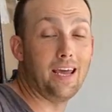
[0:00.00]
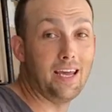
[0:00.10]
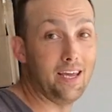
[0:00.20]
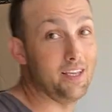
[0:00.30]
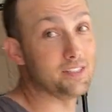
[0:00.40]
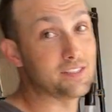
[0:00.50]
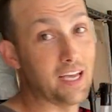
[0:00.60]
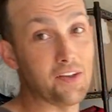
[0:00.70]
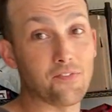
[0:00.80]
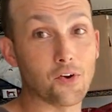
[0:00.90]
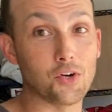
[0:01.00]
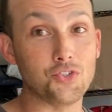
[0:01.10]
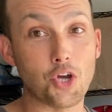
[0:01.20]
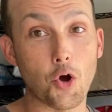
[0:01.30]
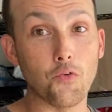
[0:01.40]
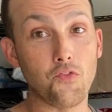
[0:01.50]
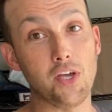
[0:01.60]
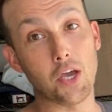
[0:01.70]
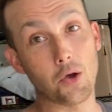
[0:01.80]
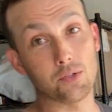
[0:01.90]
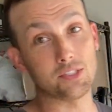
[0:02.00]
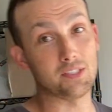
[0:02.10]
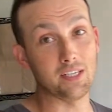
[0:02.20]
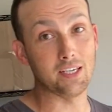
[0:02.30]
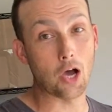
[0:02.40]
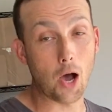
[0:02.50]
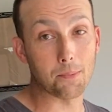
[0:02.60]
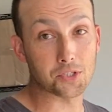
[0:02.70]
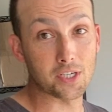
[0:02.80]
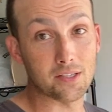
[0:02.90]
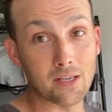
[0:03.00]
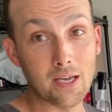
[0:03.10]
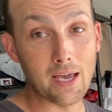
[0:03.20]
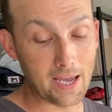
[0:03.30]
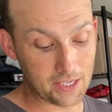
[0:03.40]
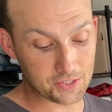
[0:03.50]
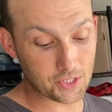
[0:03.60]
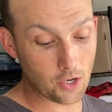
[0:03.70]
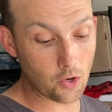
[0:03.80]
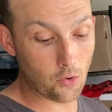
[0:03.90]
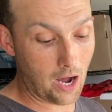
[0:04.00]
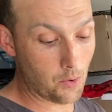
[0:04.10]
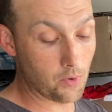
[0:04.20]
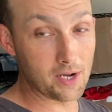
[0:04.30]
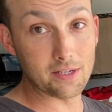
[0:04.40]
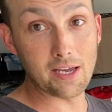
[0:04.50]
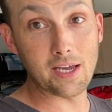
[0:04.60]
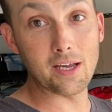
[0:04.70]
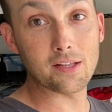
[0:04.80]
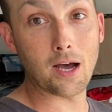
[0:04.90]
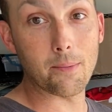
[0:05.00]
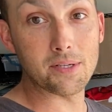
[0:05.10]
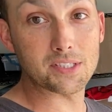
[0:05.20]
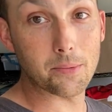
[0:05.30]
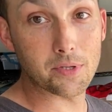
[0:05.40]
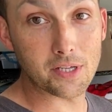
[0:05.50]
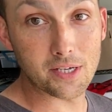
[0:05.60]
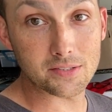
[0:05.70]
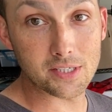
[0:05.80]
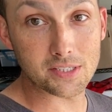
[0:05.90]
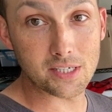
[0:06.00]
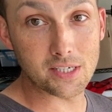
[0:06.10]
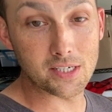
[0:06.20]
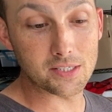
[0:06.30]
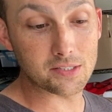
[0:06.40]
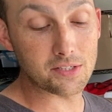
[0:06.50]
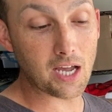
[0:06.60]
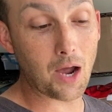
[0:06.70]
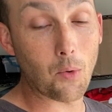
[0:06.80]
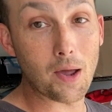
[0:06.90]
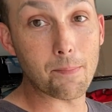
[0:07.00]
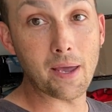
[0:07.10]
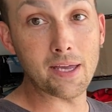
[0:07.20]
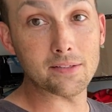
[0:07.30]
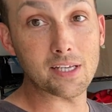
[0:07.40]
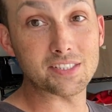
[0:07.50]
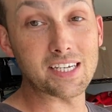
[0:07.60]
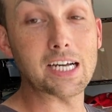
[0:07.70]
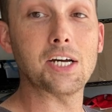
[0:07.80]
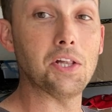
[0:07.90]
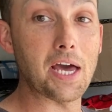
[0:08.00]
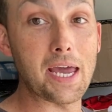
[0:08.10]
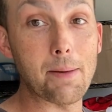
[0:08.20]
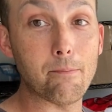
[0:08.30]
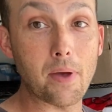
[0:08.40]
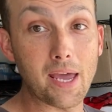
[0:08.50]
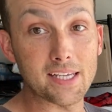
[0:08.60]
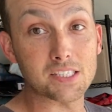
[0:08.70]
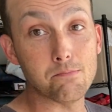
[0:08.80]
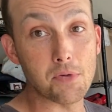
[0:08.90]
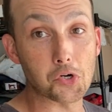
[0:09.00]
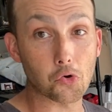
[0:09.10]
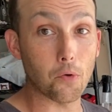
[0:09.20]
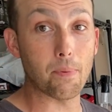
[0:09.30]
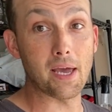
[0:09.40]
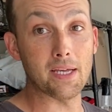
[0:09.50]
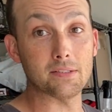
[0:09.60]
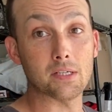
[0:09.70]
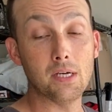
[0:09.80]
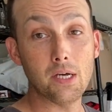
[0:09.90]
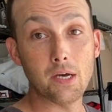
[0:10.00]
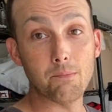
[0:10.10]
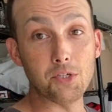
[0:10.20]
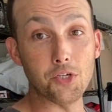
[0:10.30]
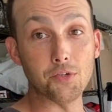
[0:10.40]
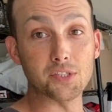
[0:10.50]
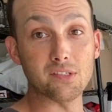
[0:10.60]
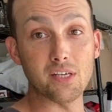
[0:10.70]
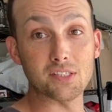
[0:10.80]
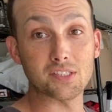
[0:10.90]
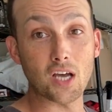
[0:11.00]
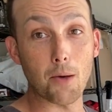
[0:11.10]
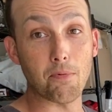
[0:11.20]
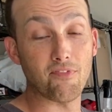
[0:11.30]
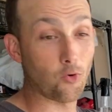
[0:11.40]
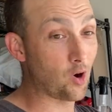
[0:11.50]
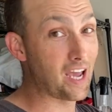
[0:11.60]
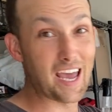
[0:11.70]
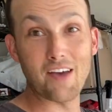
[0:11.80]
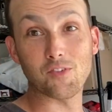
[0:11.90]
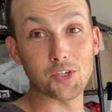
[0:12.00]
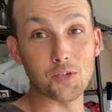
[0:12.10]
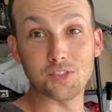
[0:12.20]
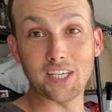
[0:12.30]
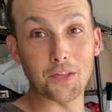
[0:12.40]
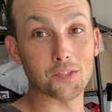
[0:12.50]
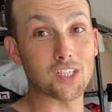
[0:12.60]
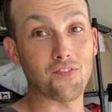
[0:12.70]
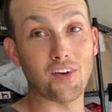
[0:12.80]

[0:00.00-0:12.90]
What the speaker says: a safer, no VOC option. And so I went and got me some of this. This is DIY paint. It's a clay-based mineral paint. I've been using this stuff before I ever used the other stuff